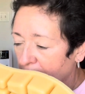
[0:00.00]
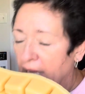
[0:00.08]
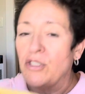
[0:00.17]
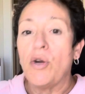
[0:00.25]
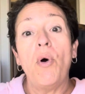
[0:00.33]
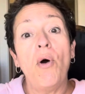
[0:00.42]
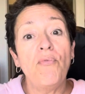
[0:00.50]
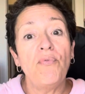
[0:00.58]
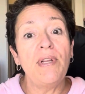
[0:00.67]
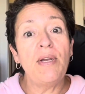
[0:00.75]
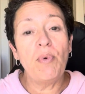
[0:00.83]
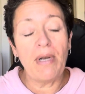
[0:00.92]
So
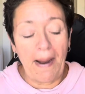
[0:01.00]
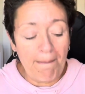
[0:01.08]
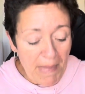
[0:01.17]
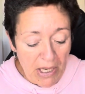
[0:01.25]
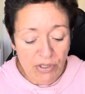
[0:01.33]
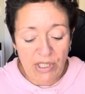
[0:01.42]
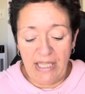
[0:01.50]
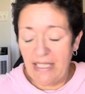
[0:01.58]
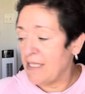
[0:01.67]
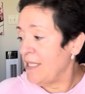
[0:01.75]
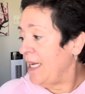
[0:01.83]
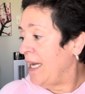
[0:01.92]
hopefully when I melt
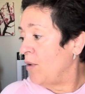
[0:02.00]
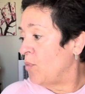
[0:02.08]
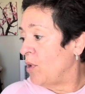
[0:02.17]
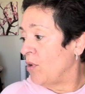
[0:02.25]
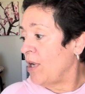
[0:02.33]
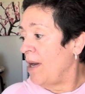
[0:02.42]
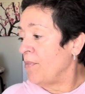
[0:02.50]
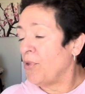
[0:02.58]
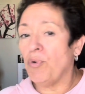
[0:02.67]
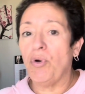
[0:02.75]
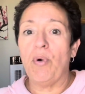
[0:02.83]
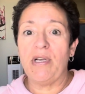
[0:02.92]
it, it will come
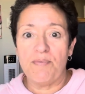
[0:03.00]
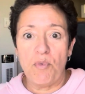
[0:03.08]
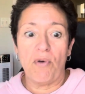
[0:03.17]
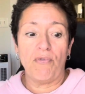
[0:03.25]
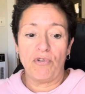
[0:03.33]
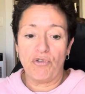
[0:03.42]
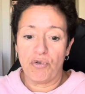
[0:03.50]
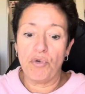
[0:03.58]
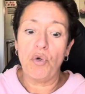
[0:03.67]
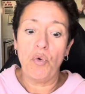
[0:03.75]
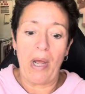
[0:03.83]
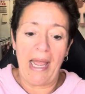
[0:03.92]
through as more of a
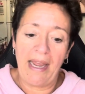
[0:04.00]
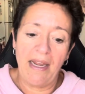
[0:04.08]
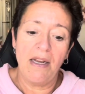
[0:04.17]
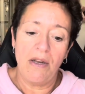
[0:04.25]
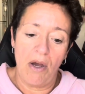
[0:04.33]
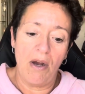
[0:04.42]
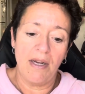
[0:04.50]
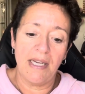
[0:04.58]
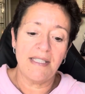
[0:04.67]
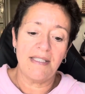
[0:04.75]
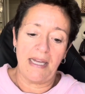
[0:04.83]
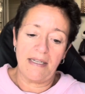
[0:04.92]
true eggnog
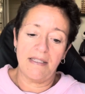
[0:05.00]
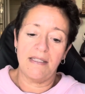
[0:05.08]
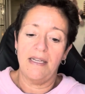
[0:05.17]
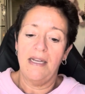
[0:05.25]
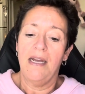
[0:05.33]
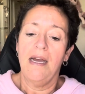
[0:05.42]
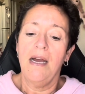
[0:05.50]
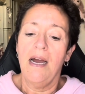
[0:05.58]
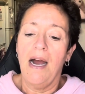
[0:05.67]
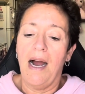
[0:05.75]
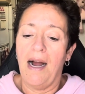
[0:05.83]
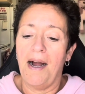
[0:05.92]
scent.
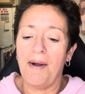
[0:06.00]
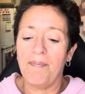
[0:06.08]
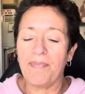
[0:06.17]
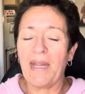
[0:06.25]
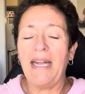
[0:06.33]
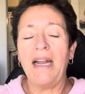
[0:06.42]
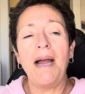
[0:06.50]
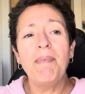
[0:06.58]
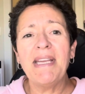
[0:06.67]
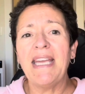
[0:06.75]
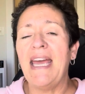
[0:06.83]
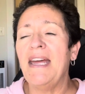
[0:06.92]
Um, and I'm
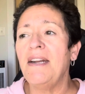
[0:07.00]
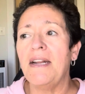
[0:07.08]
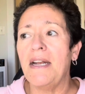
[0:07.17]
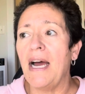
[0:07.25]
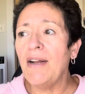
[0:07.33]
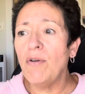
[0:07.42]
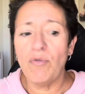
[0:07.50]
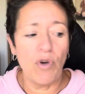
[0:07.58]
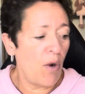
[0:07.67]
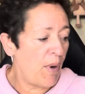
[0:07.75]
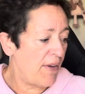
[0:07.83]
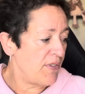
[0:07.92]
in Canada and I don't
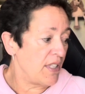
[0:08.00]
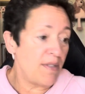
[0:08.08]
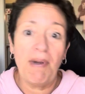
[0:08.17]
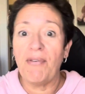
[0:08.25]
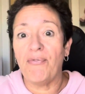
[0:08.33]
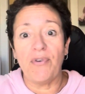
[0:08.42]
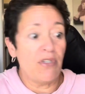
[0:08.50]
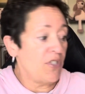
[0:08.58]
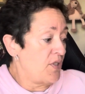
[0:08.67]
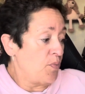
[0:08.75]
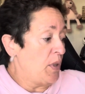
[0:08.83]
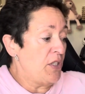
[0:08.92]
know, I have, this is my
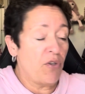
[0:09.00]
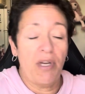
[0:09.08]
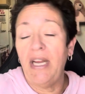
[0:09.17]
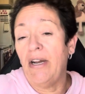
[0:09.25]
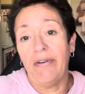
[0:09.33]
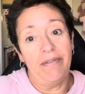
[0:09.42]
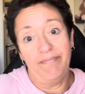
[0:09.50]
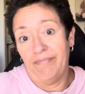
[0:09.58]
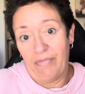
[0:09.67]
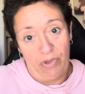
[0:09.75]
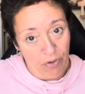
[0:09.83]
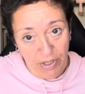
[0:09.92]
first winter here in
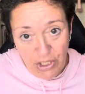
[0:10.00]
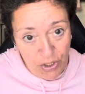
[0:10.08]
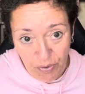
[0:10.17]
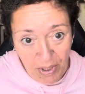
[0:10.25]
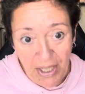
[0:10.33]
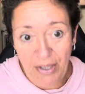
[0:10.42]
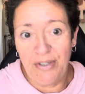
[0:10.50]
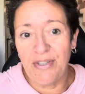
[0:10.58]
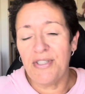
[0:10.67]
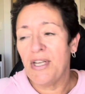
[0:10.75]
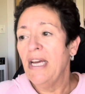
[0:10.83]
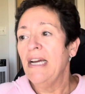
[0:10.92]
32
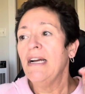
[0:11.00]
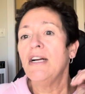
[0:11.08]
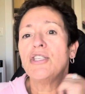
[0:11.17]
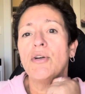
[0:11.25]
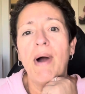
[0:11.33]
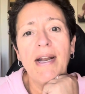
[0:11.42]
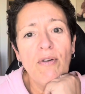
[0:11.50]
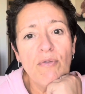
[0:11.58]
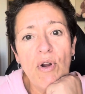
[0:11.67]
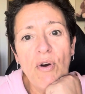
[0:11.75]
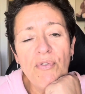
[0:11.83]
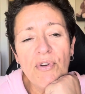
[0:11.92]
years. So I don't
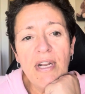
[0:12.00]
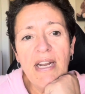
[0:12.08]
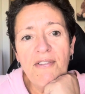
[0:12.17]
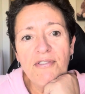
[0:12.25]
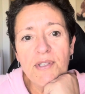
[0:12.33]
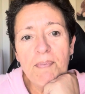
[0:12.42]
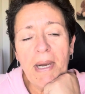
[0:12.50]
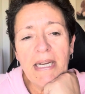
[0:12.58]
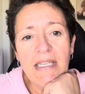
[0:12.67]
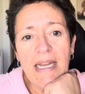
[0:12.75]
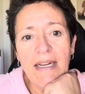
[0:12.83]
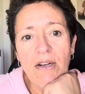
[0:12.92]
know if they're gonna have
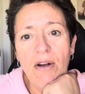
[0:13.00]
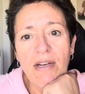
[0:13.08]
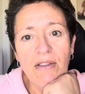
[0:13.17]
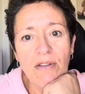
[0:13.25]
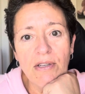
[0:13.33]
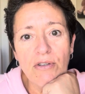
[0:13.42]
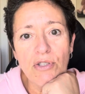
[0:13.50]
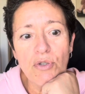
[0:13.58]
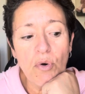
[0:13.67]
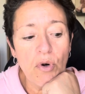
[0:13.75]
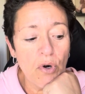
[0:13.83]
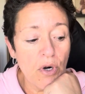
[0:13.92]
spiked eggnog in the liquor
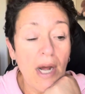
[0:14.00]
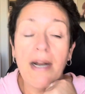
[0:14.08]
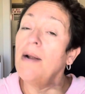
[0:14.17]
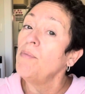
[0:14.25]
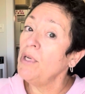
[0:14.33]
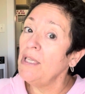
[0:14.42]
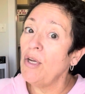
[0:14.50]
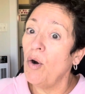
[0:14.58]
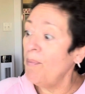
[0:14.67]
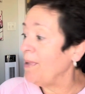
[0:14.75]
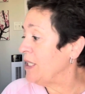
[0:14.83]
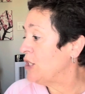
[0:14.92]
store or not. I'm really
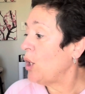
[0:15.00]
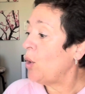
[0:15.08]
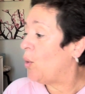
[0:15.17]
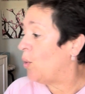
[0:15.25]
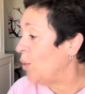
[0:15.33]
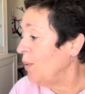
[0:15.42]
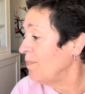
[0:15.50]
hoping so.